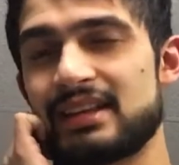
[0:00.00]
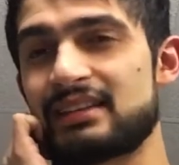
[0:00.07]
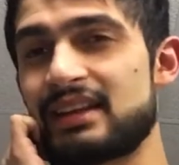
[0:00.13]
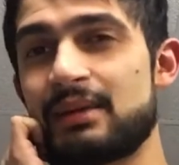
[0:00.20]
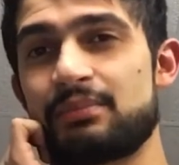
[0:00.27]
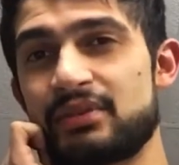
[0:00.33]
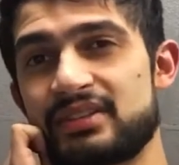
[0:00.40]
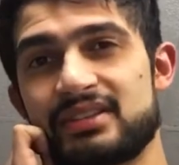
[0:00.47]
that
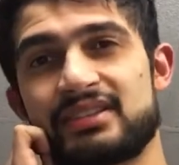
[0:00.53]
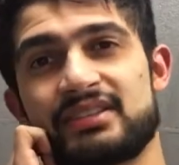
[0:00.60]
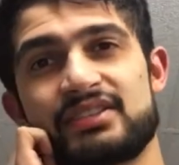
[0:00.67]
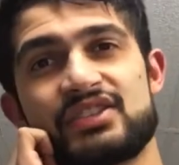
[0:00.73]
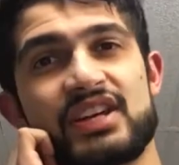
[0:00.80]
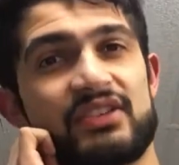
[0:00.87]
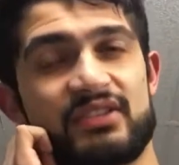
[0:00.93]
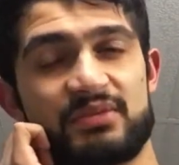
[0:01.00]
that person is a
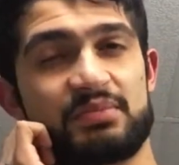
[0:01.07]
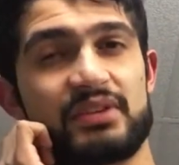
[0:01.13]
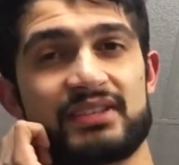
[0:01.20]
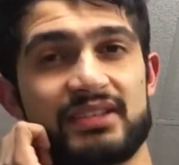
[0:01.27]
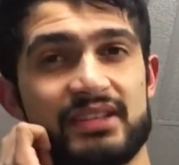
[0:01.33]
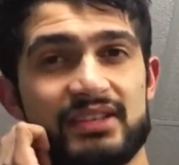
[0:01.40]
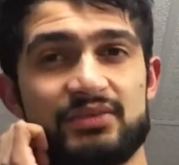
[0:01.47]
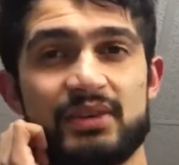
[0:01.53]
generous
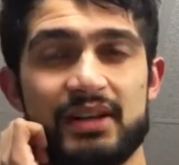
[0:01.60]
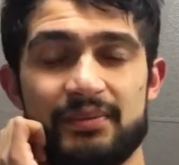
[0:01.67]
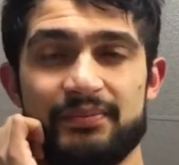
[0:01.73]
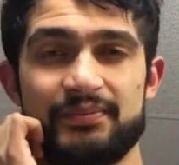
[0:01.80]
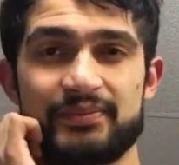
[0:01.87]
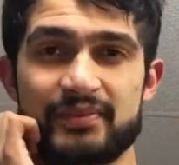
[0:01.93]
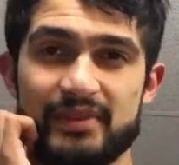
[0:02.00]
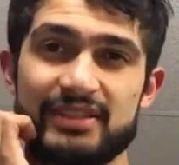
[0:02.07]
person as well,
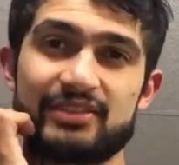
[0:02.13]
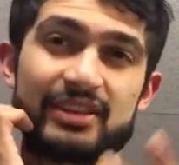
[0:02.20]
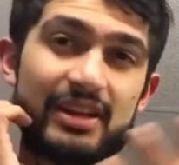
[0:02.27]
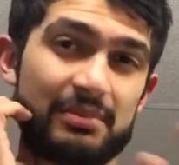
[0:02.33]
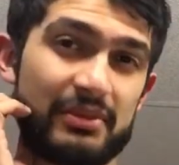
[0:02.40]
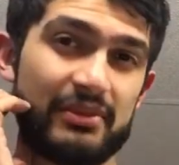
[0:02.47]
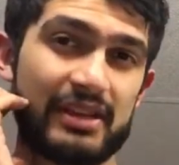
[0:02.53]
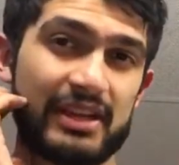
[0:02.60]
right? So you
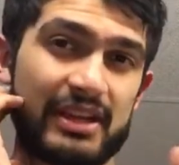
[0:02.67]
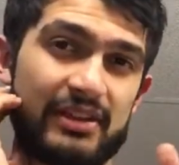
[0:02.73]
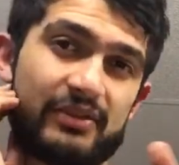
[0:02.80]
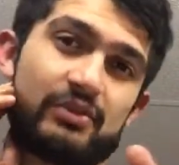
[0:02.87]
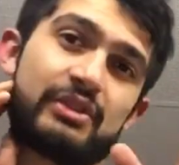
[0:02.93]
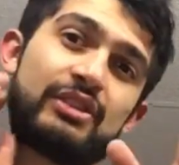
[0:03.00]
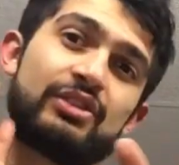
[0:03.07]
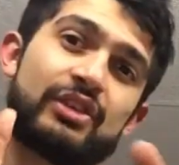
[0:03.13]
have to be really
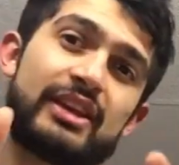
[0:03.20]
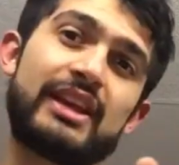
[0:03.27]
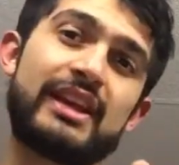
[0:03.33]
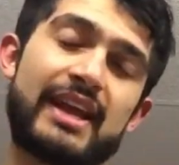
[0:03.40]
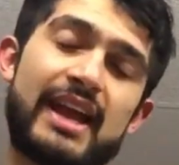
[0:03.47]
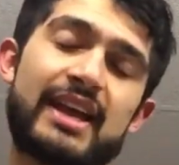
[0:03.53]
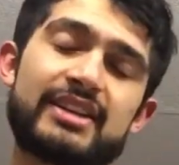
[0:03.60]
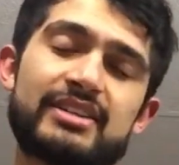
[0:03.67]
careful when you're looking at
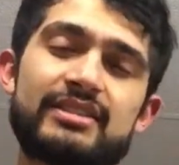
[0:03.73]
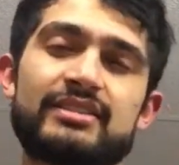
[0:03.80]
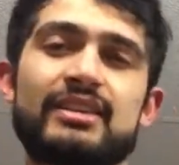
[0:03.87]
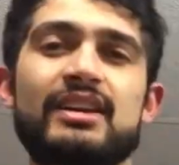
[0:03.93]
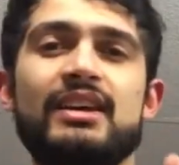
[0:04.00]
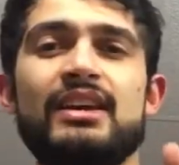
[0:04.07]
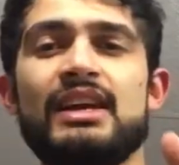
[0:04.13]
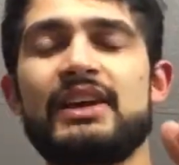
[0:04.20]
actions.
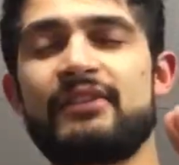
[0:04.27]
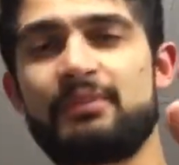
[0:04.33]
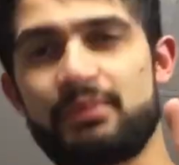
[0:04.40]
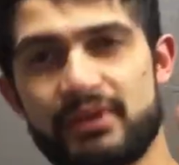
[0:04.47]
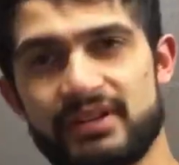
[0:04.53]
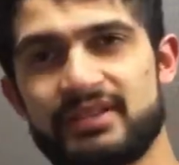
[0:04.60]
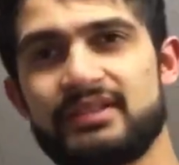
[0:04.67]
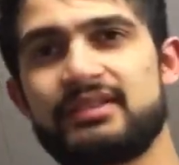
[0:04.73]
If a
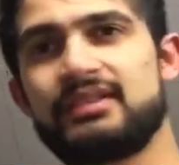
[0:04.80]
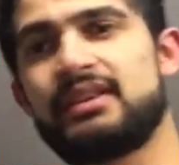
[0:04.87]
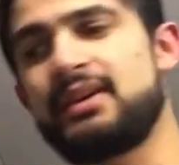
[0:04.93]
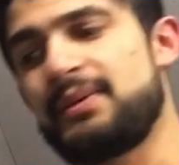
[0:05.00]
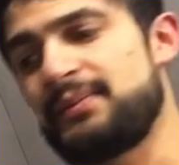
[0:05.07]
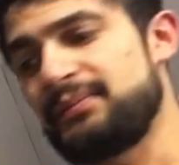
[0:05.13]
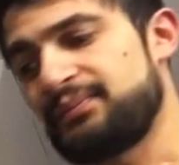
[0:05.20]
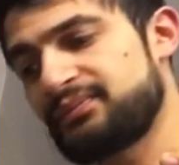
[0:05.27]
person
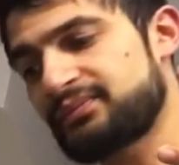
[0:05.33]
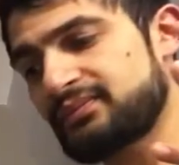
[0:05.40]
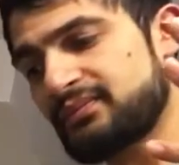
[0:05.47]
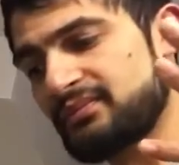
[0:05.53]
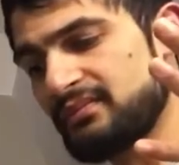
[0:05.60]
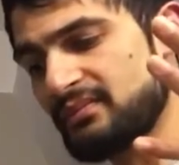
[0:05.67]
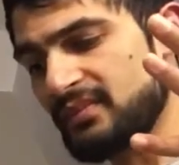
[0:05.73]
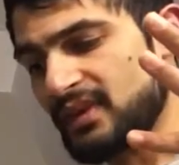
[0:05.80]

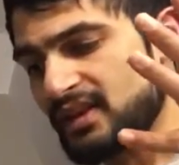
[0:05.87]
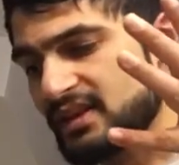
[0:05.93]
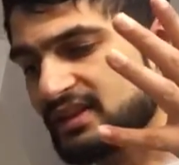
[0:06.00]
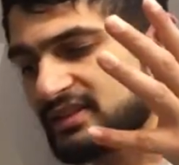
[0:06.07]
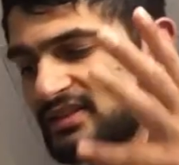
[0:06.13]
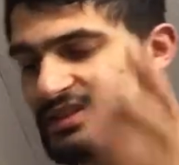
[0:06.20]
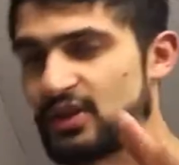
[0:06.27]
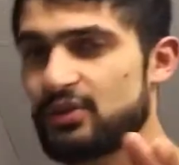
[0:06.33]

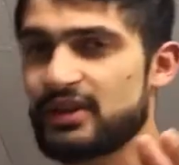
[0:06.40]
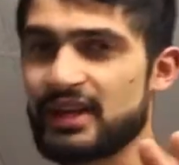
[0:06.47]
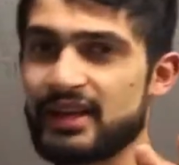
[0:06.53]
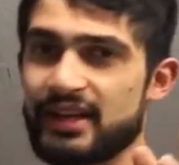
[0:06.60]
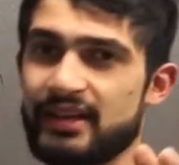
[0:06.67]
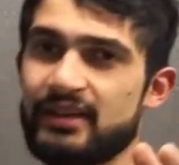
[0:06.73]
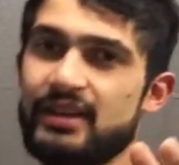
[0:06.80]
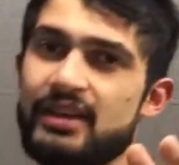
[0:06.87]
is
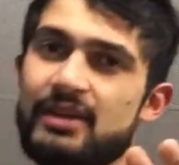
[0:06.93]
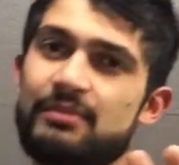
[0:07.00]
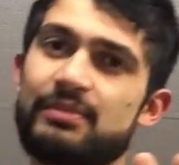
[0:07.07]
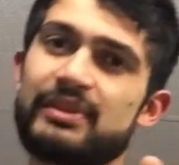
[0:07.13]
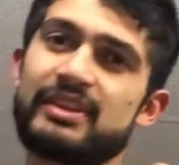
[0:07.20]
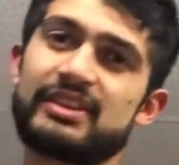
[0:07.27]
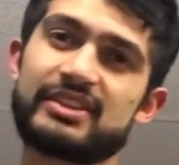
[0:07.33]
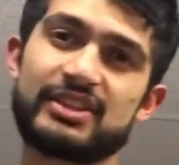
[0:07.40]
donating,
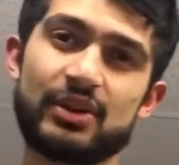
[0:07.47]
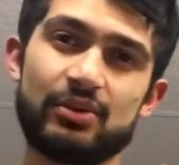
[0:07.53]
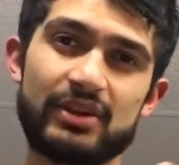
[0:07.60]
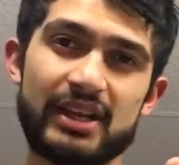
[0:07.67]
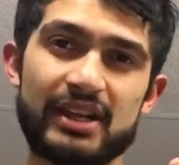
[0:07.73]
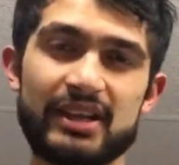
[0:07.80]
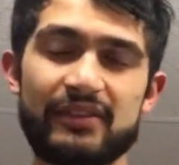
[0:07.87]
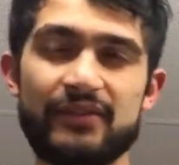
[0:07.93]
but they're
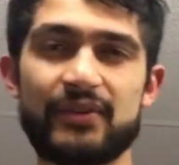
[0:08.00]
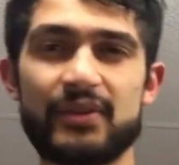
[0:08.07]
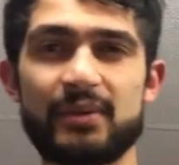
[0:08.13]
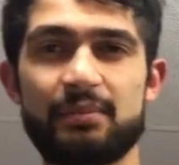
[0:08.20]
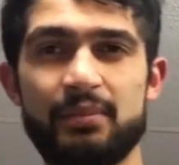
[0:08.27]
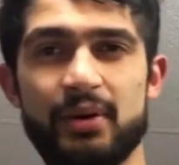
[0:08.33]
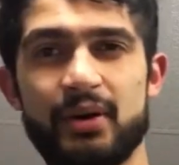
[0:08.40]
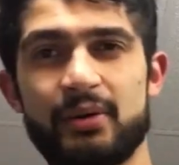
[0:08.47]
donating for the
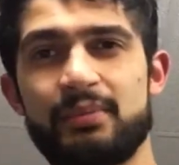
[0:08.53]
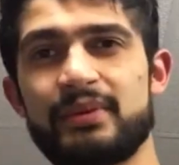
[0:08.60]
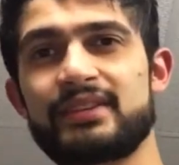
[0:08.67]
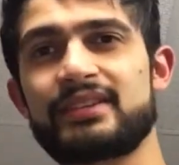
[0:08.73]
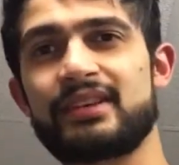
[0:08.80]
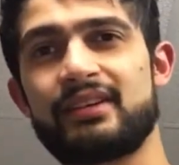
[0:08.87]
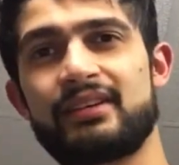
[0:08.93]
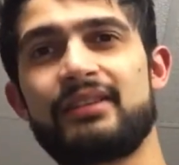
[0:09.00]

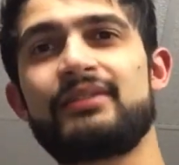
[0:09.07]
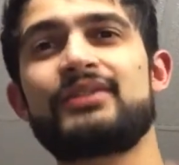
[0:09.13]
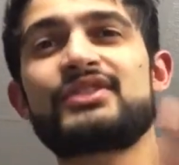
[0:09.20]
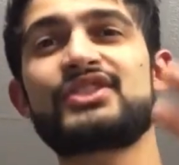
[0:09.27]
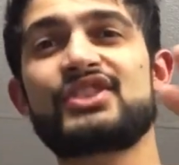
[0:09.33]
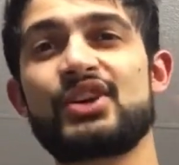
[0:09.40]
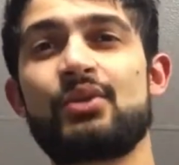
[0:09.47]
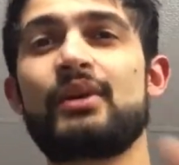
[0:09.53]
purpose of
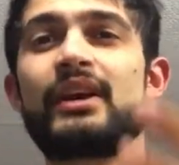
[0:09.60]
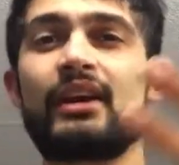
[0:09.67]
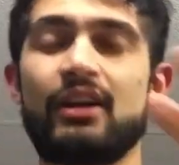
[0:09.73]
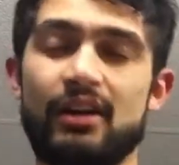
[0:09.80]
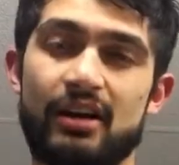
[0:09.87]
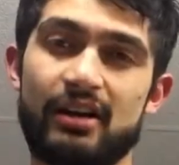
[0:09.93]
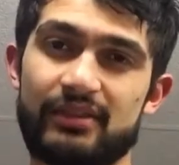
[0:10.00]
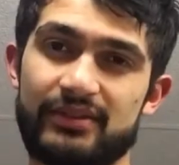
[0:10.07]
showing
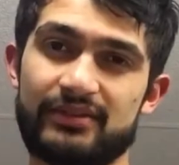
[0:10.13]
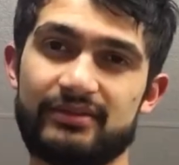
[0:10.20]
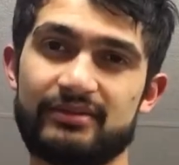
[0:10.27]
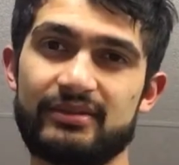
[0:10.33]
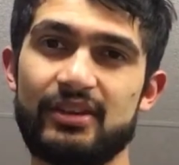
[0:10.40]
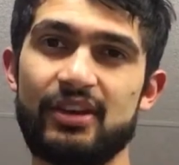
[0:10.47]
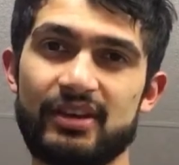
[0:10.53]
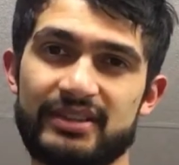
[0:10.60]
off,
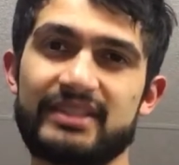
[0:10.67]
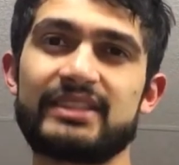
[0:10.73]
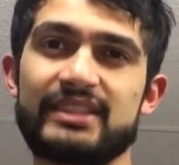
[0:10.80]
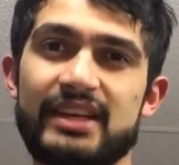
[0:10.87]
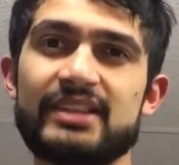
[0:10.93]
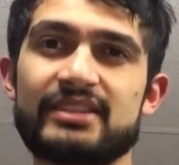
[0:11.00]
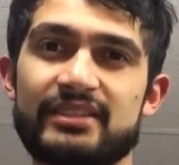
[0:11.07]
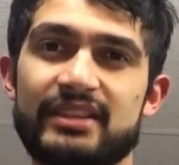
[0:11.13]

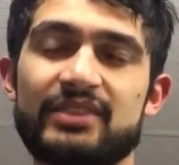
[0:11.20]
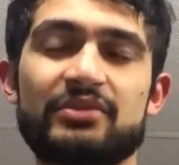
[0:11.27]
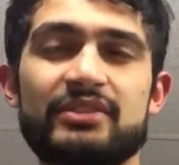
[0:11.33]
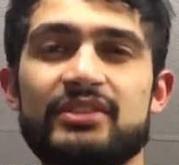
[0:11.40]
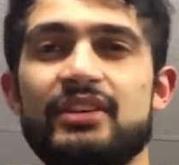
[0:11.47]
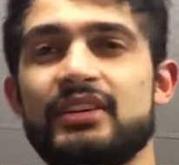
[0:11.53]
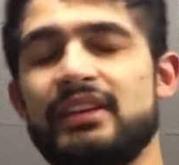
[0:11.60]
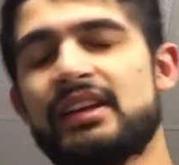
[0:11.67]
ostentation. That's what
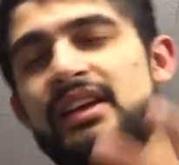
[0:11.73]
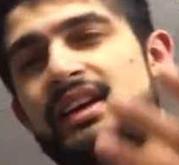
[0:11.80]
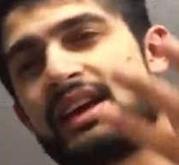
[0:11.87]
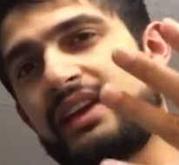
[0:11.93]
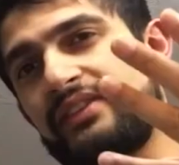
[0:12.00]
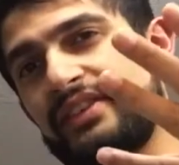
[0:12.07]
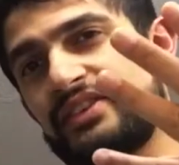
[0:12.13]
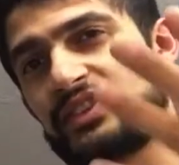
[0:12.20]
it's called.
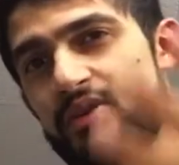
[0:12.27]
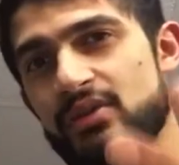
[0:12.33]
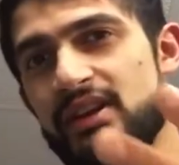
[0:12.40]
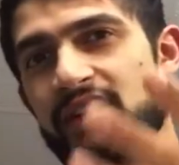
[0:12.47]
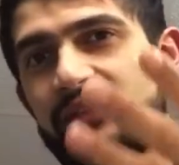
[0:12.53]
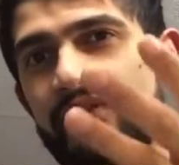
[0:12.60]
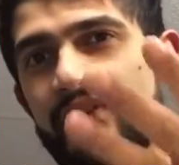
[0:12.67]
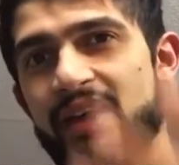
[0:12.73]
If they're
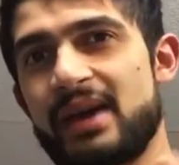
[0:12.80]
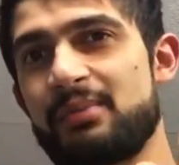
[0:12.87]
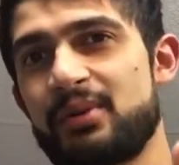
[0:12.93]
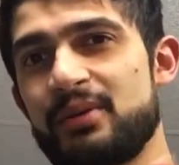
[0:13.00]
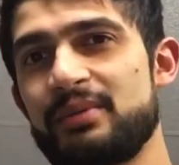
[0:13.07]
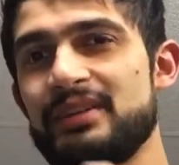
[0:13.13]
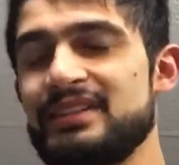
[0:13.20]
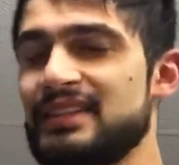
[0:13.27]
donating for that
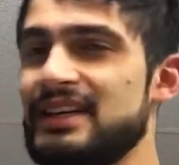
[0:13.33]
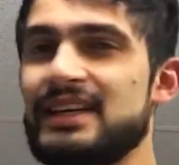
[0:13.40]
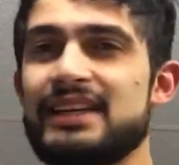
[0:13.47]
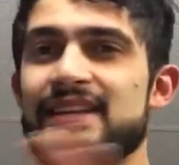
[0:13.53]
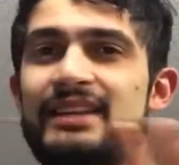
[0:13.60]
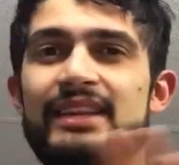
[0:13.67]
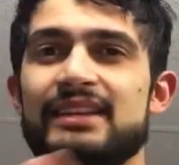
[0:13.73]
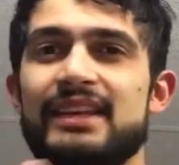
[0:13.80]
purpose,
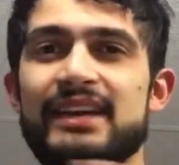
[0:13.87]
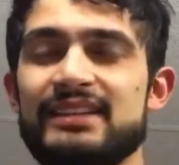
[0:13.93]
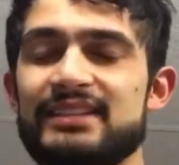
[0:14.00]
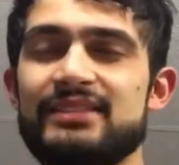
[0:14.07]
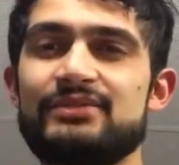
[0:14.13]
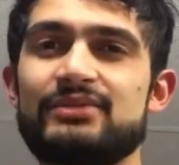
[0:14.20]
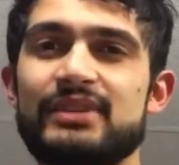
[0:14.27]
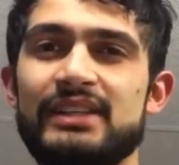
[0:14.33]
then that's
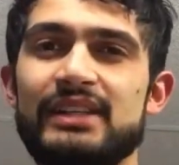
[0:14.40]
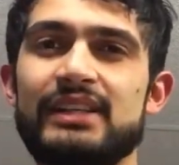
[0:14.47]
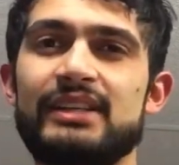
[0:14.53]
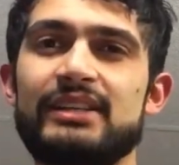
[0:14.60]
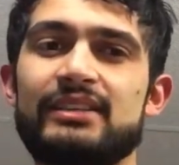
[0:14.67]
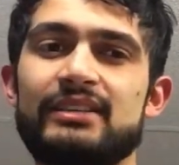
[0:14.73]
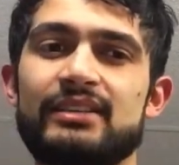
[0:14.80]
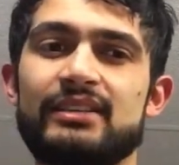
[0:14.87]
a really